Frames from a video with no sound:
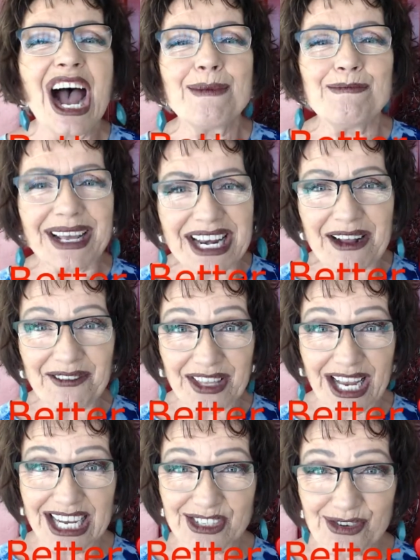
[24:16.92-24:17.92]
Many of the
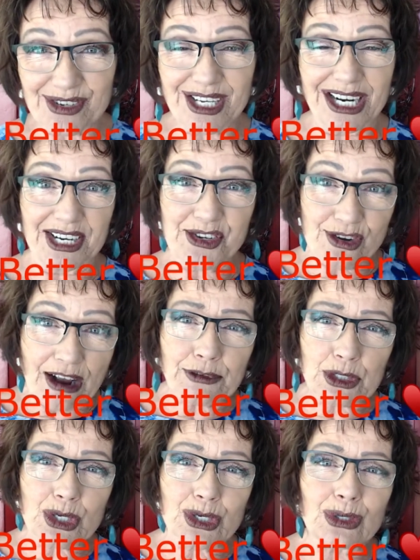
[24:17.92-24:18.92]
countries that I
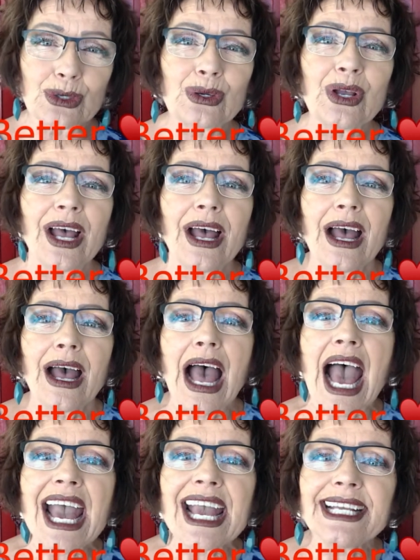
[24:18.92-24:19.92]
traveled to
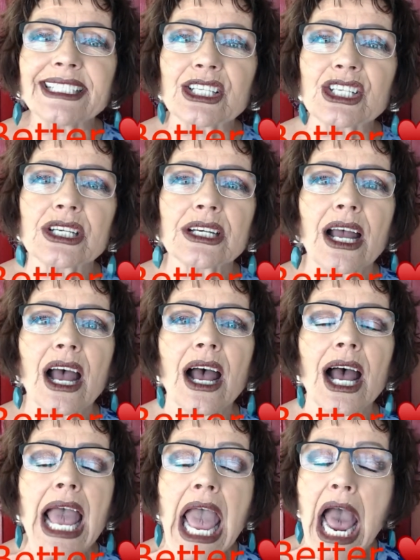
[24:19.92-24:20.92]
ate
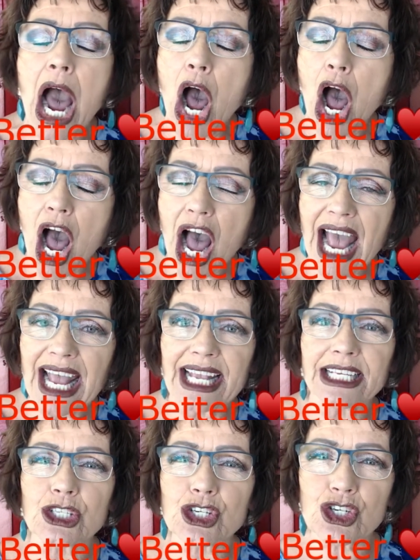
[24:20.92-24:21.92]
a
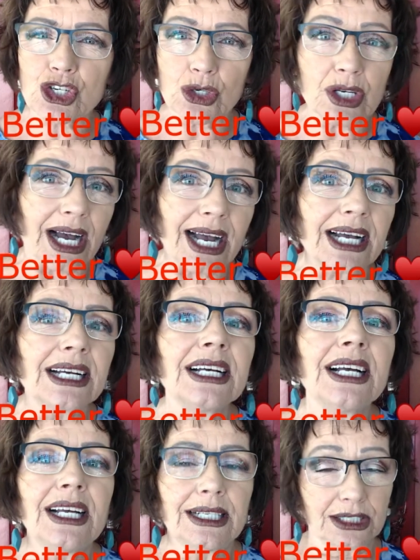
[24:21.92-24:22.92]
high sugar
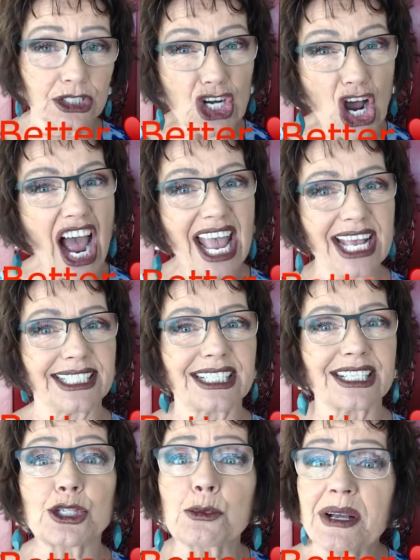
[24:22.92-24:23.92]
diet,
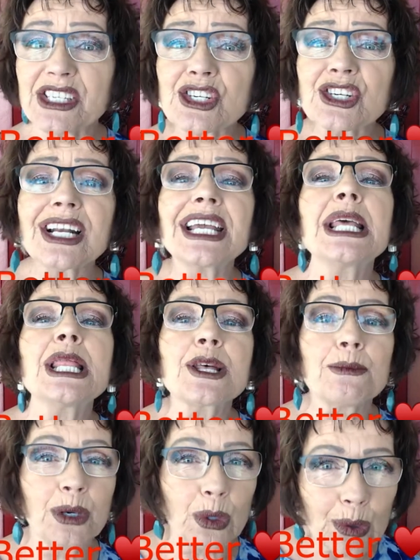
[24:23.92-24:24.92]
especially in the
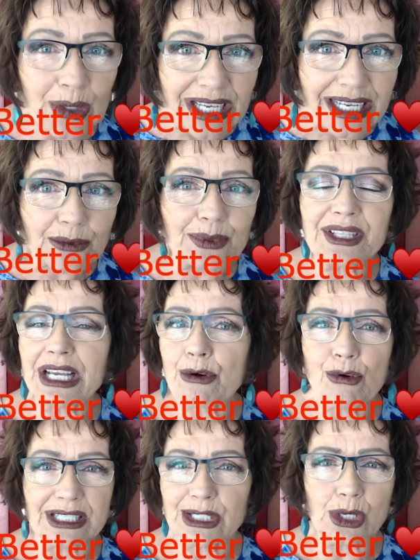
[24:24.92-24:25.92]
morning with their
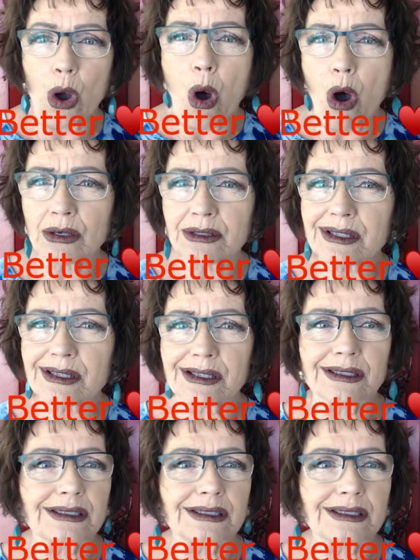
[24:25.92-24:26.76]
croissants